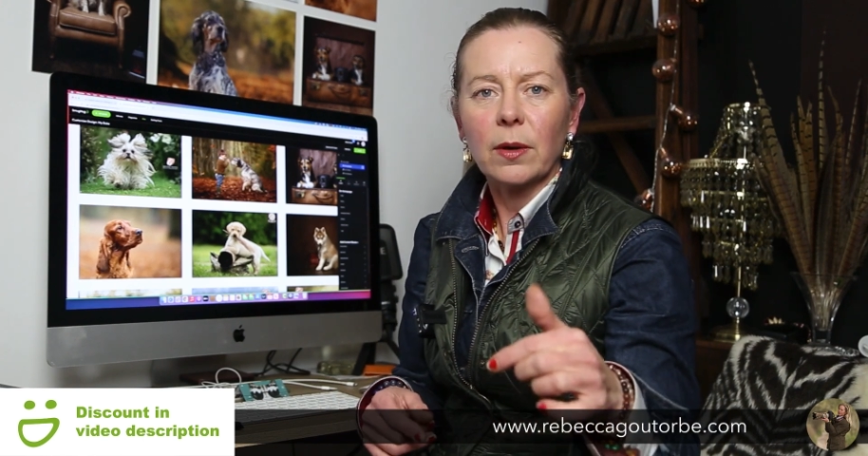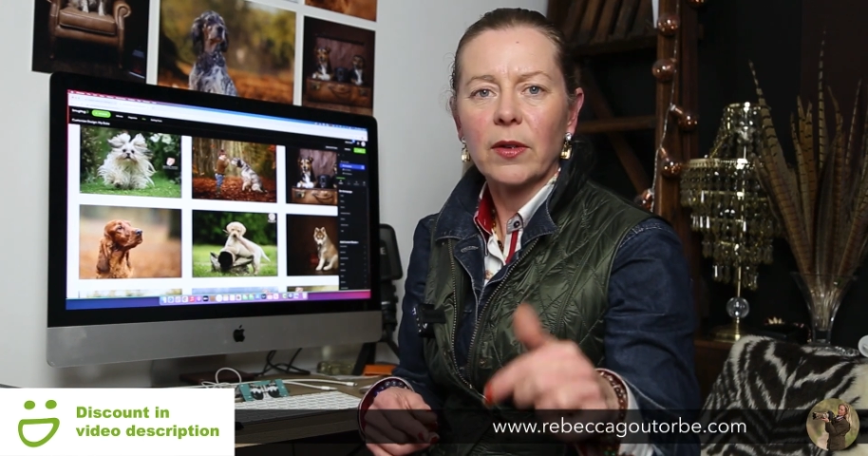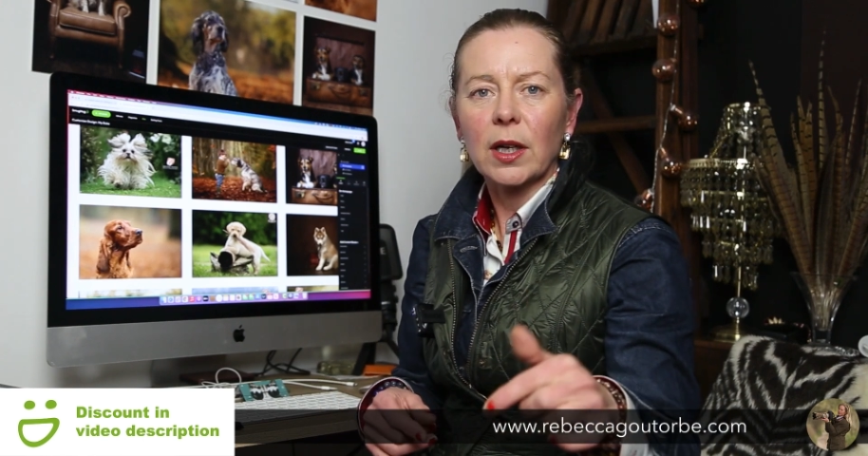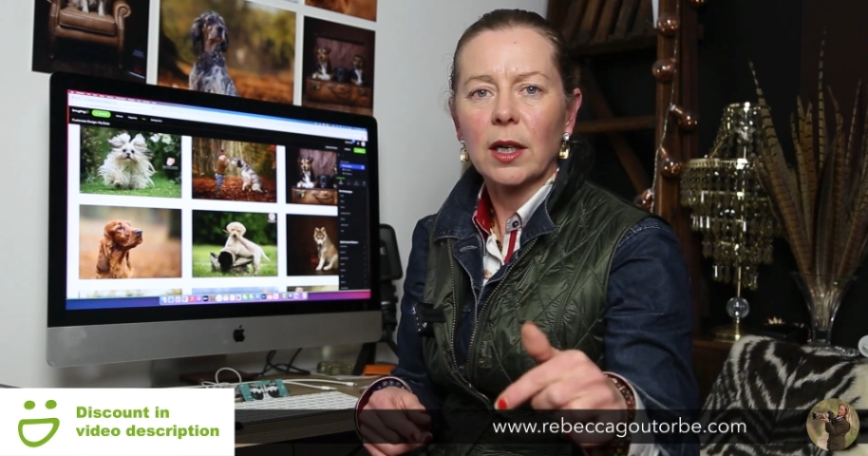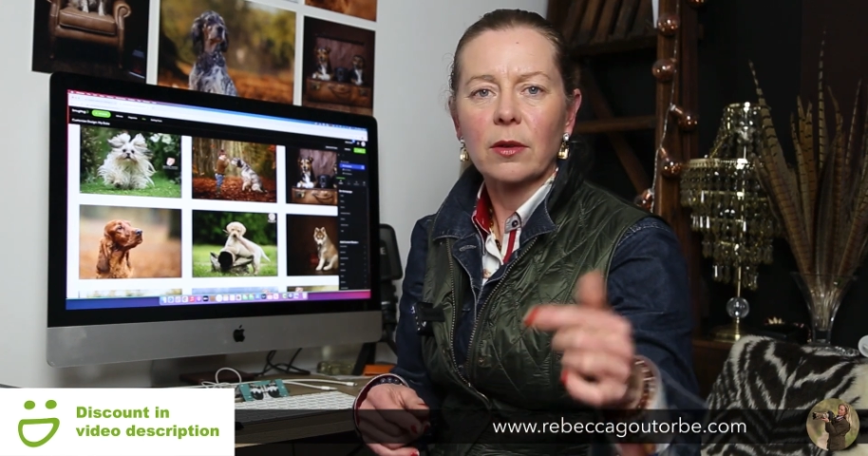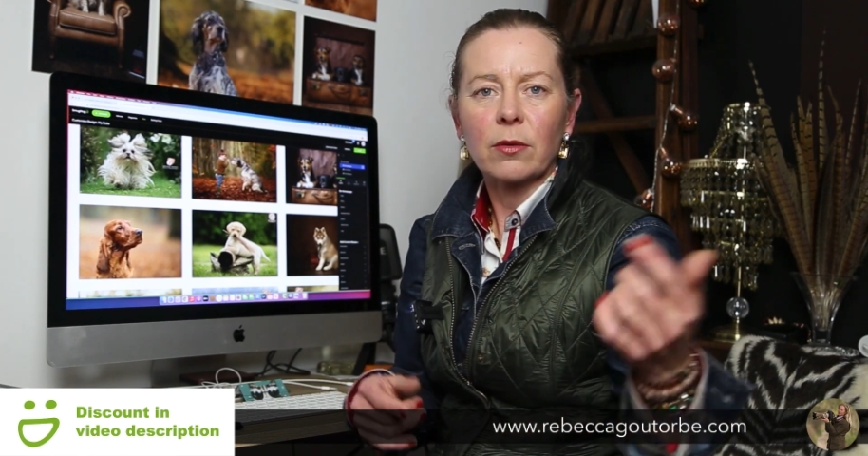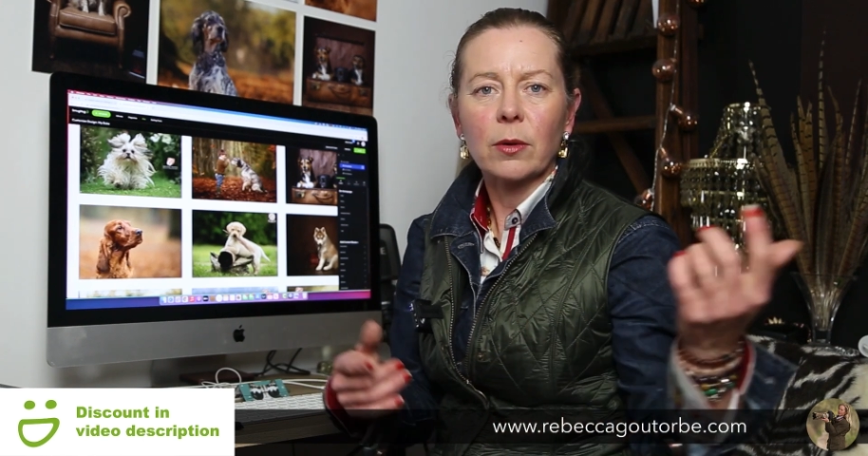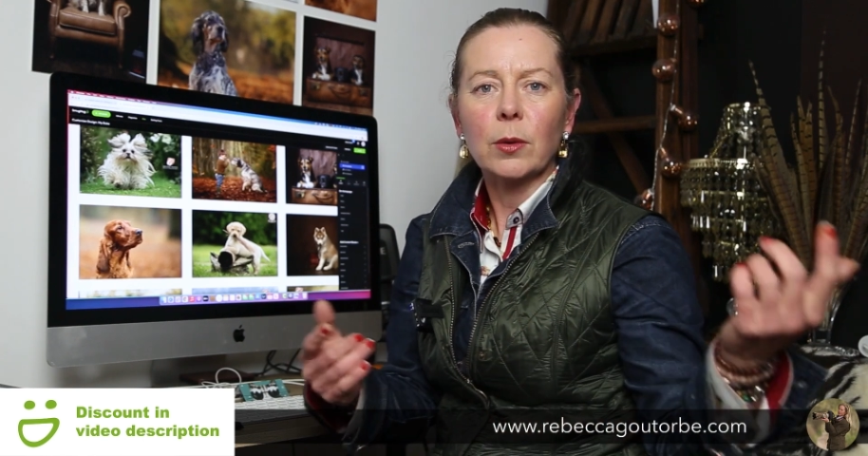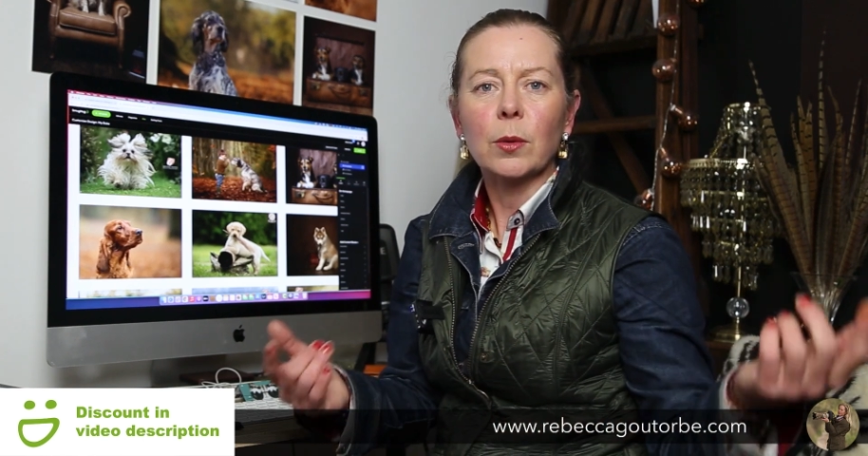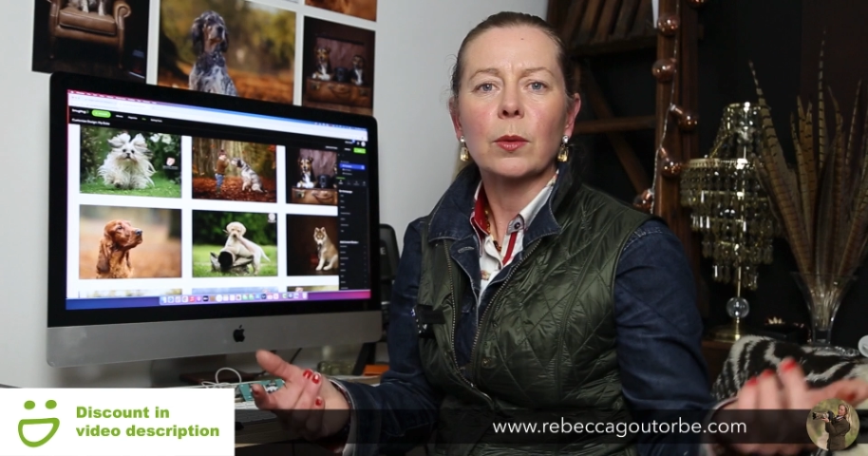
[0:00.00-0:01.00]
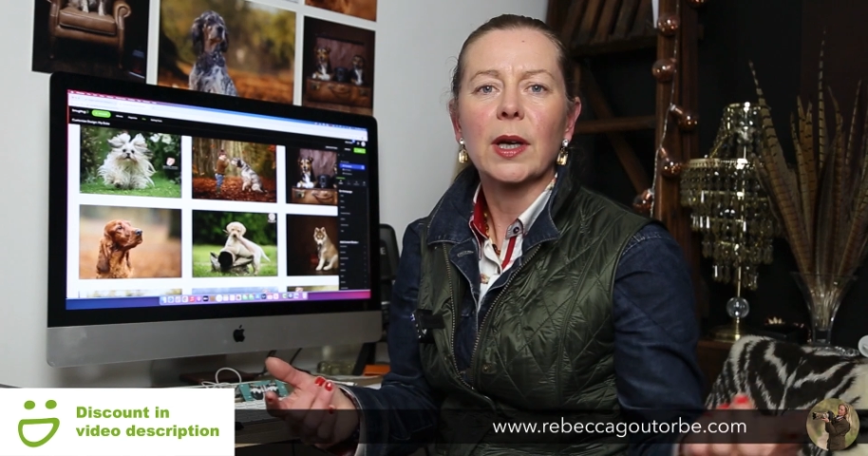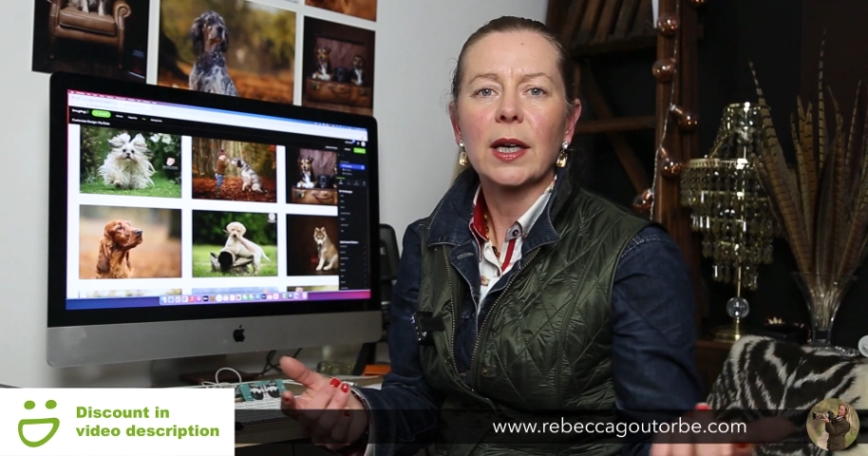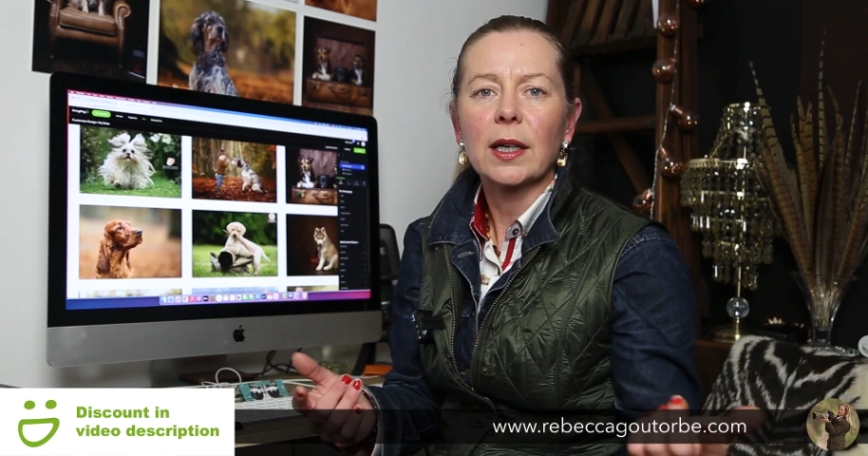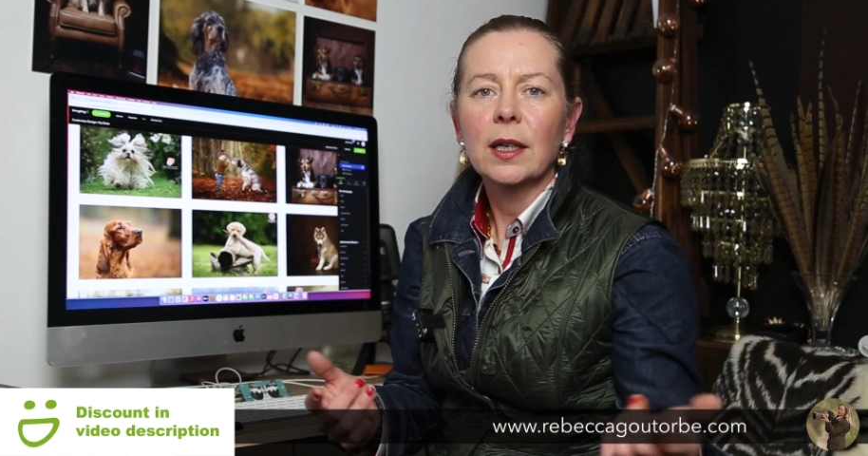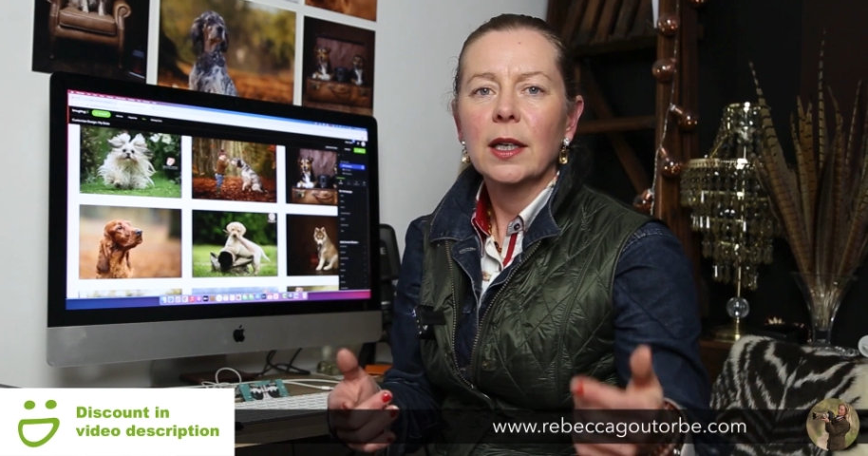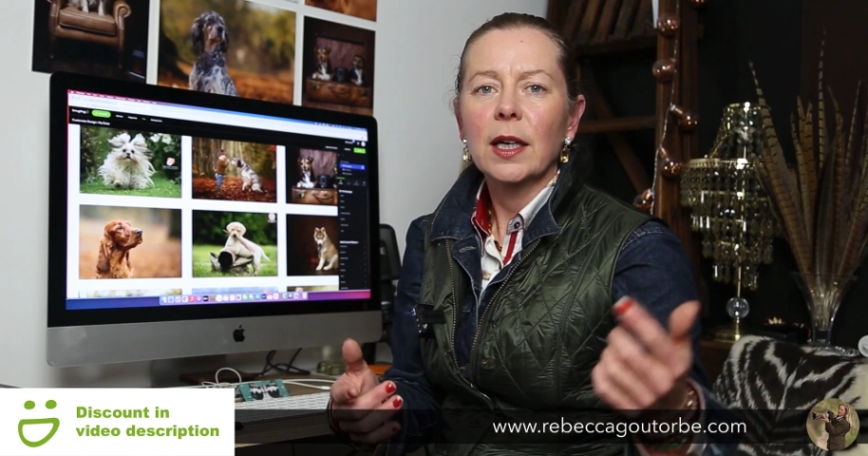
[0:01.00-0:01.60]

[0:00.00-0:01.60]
If you click through, you will get